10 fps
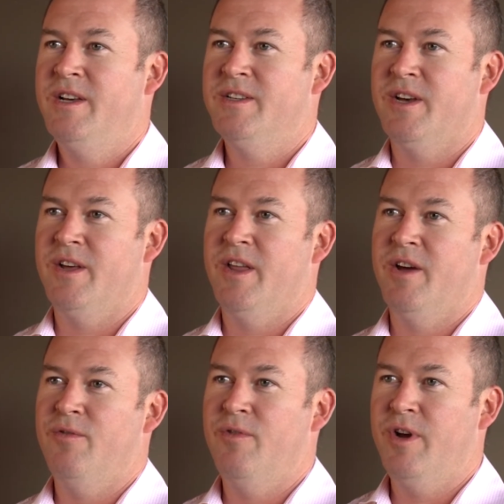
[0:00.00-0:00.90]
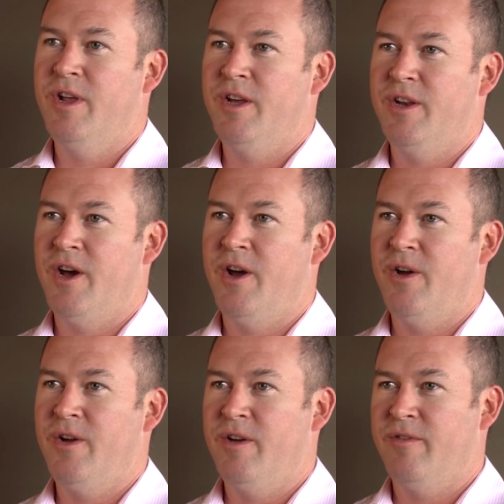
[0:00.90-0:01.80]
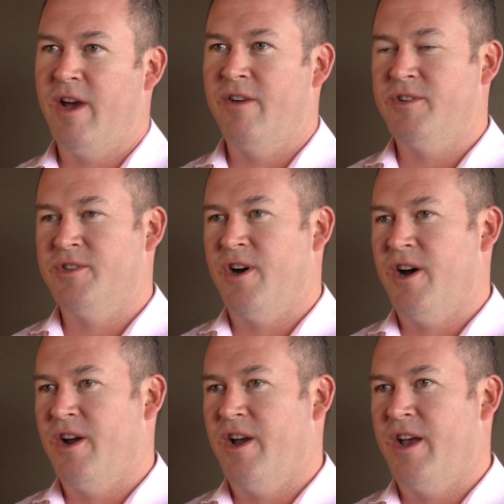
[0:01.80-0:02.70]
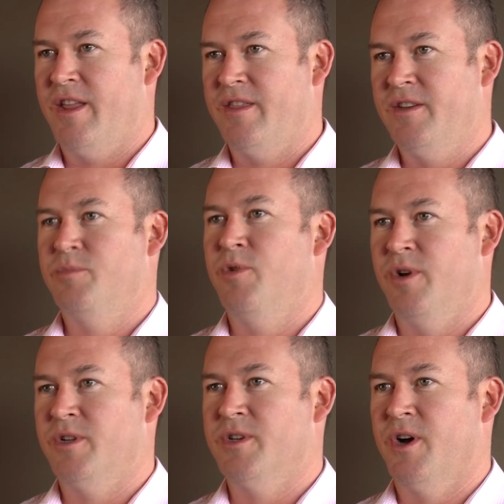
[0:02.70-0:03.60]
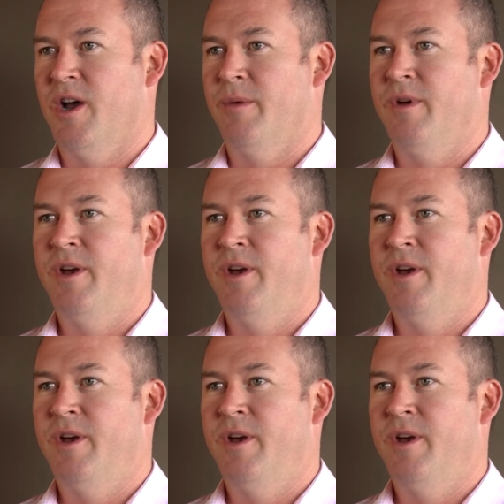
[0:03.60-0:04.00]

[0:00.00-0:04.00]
so that they really know if they retire at this point in time